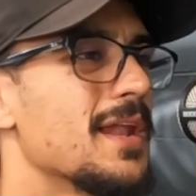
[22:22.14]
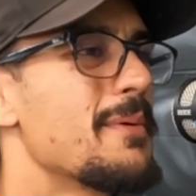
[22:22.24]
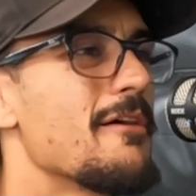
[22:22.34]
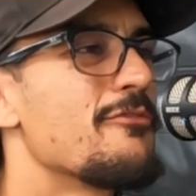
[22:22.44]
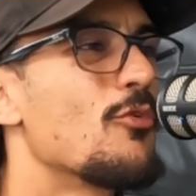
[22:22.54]
get
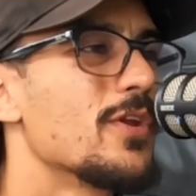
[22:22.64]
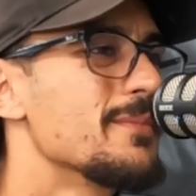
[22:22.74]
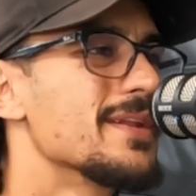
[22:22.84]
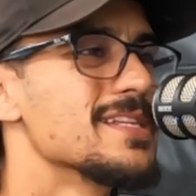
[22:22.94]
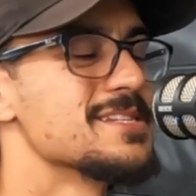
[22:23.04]
about
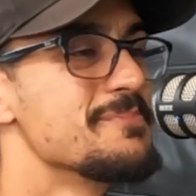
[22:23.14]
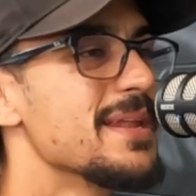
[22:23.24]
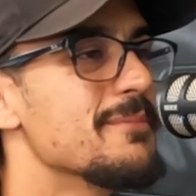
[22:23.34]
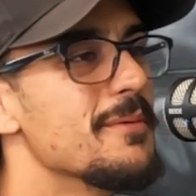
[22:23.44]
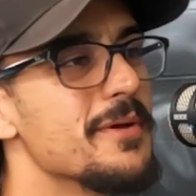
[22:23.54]
40 minutes
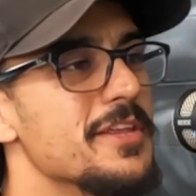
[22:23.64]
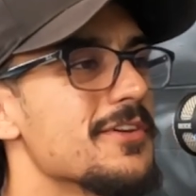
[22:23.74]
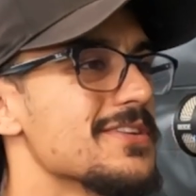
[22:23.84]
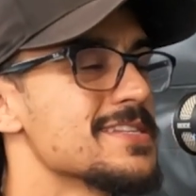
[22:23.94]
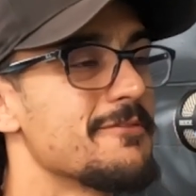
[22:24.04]
minimum and
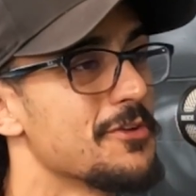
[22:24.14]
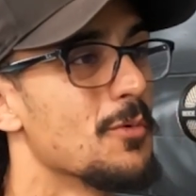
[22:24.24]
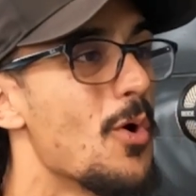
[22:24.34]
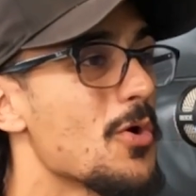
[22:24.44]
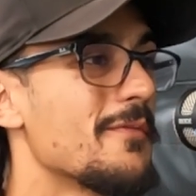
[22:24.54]
you've got something
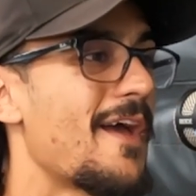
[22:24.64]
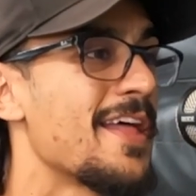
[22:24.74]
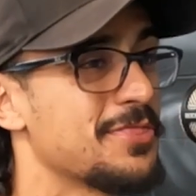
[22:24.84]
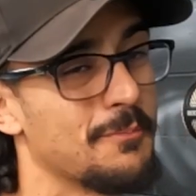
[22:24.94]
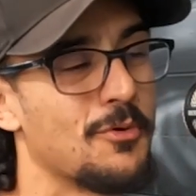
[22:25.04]
to work with
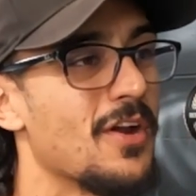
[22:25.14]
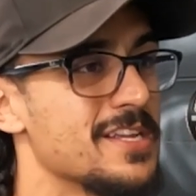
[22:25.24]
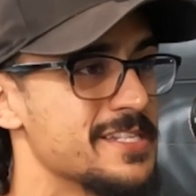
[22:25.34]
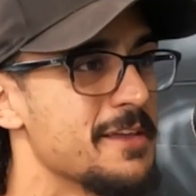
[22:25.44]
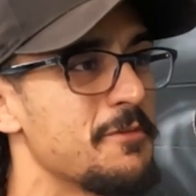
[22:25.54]
at the
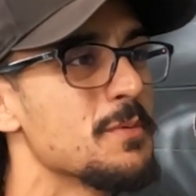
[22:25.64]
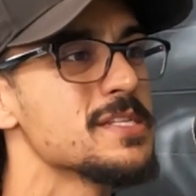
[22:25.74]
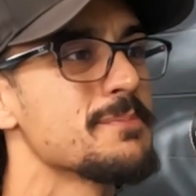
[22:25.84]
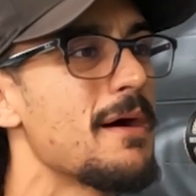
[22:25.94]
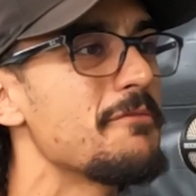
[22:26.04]
price. If he
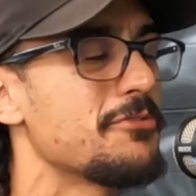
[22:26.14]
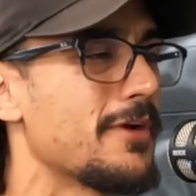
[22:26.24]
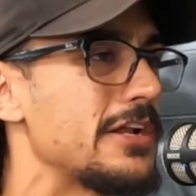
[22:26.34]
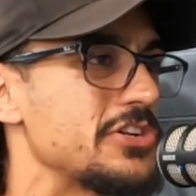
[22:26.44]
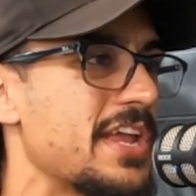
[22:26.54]
was above
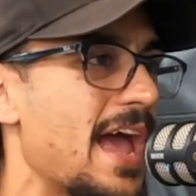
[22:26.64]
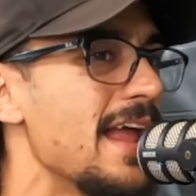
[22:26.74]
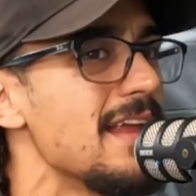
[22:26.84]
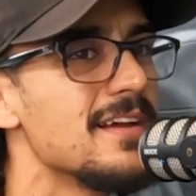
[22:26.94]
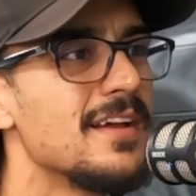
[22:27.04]

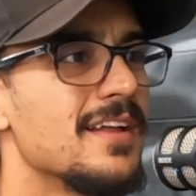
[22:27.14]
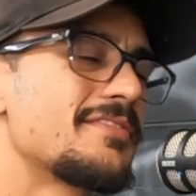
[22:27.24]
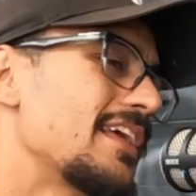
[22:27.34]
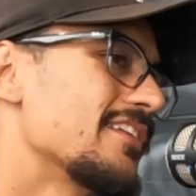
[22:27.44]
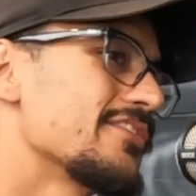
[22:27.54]
300k,
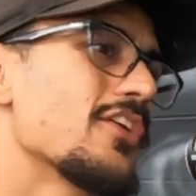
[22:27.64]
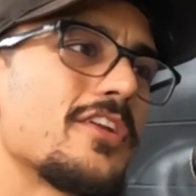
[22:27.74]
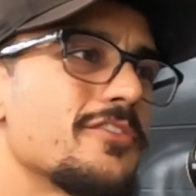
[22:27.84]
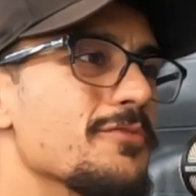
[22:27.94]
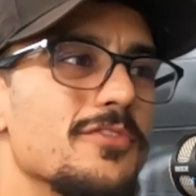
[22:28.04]
then it's not
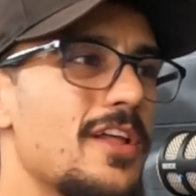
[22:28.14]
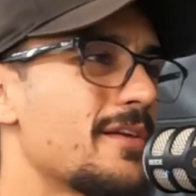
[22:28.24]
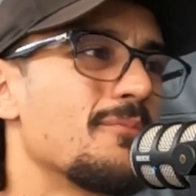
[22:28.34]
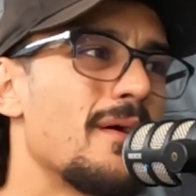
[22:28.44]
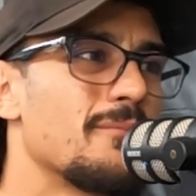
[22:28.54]
as,
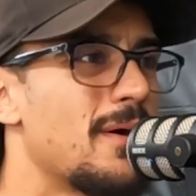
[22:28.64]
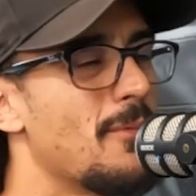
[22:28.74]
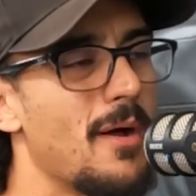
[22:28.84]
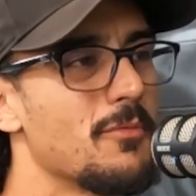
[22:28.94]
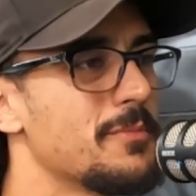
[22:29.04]
like, my
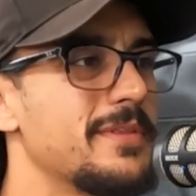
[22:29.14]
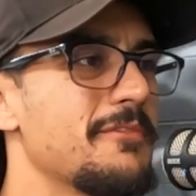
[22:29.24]
mind would be